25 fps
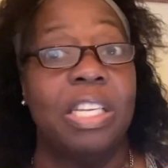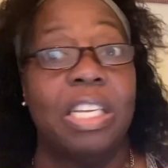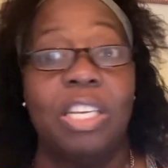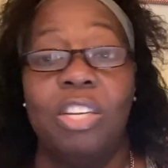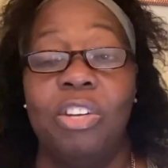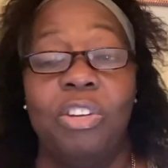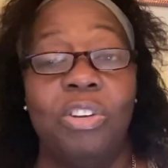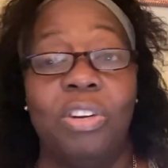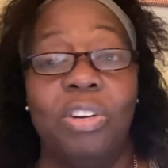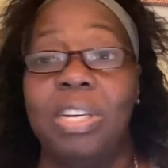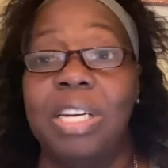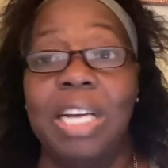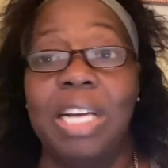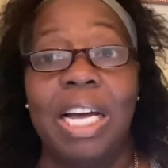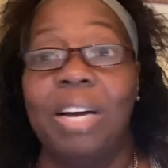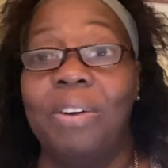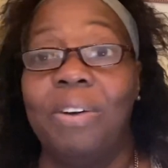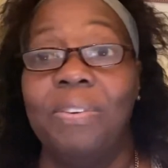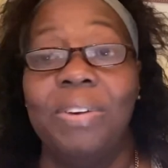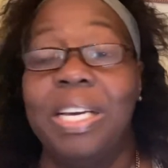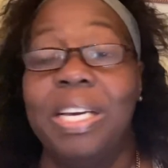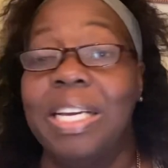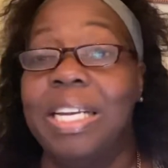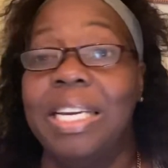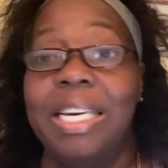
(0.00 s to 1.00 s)
You're not
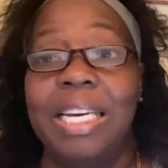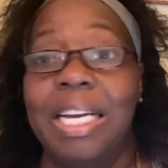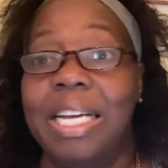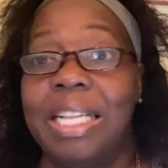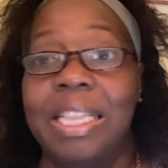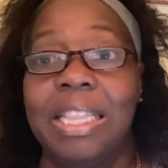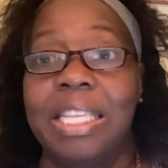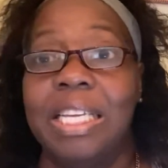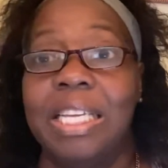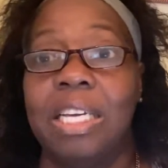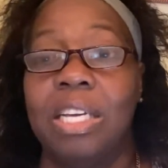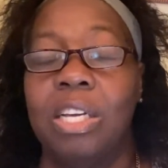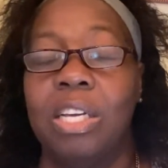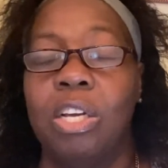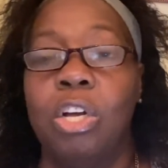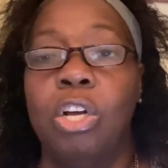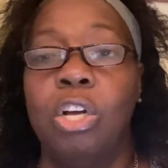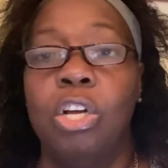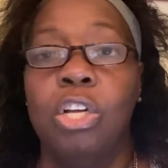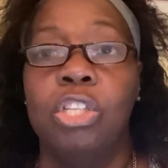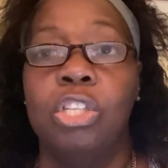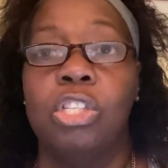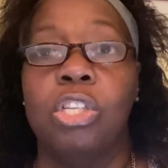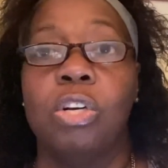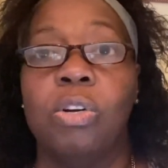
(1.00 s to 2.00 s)
going to get nothing.
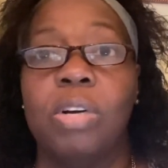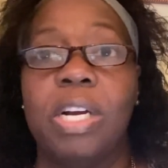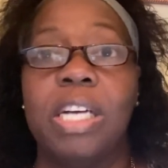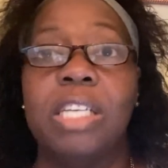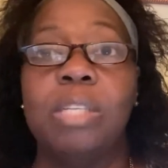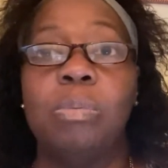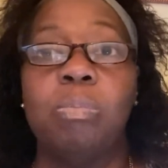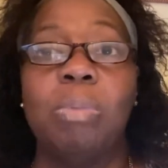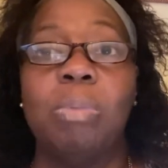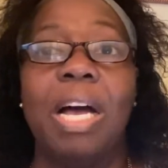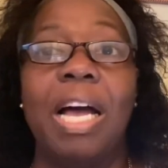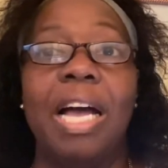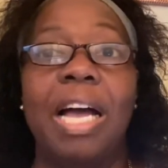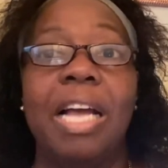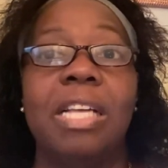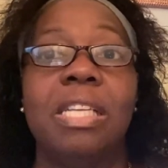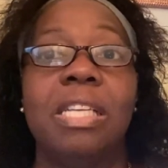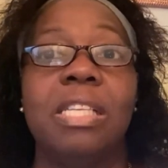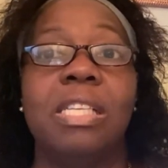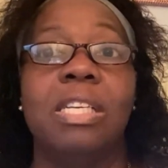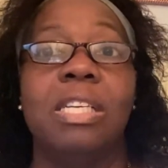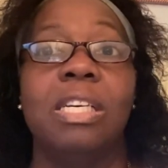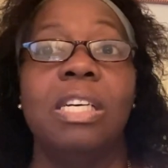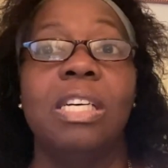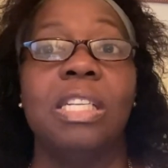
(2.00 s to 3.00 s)
So that's why
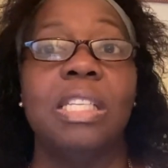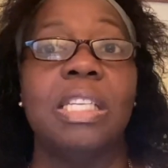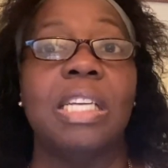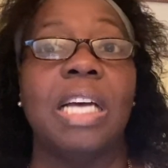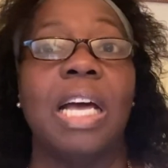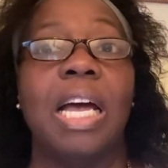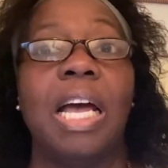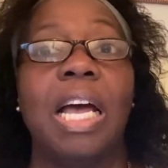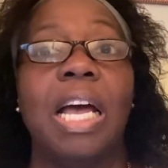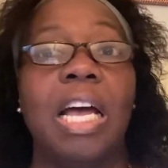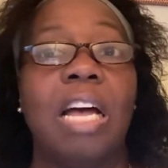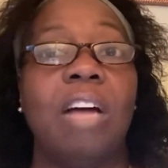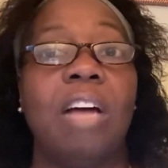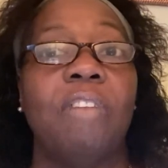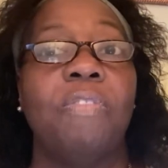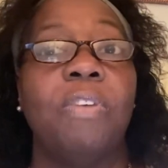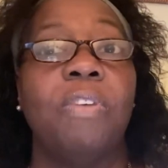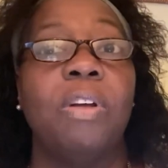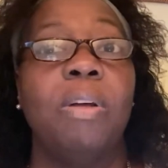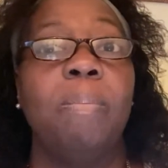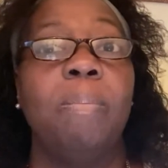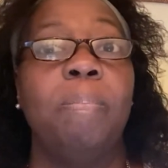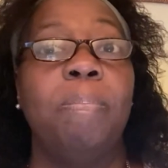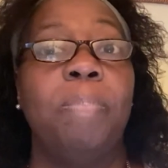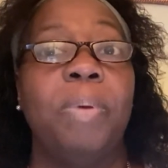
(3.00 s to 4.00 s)
it's good to have
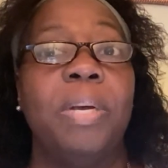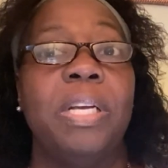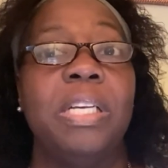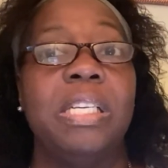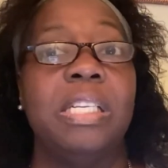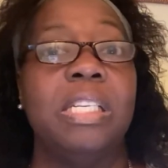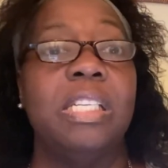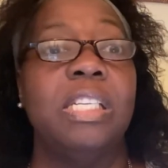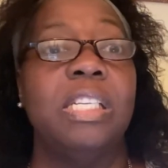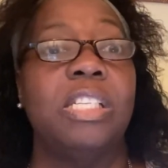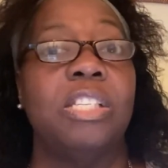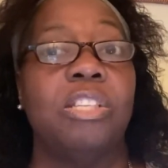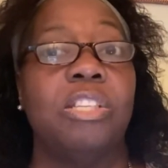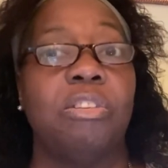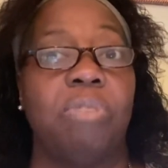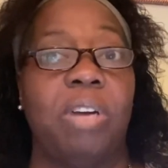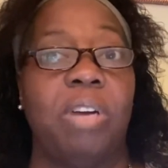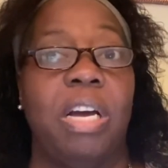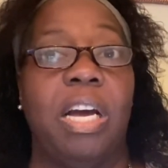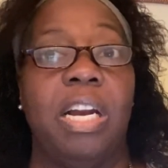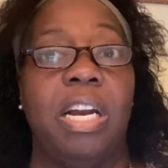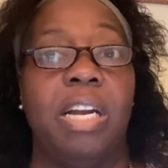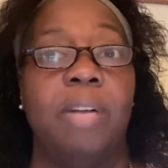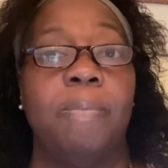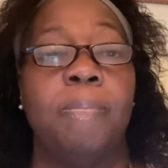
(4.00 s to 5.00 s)
business
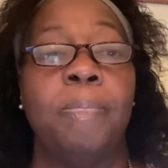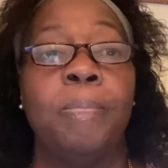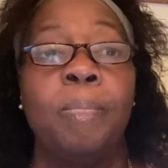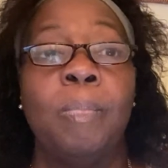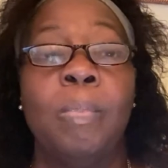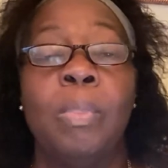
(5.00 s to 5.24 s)
credit.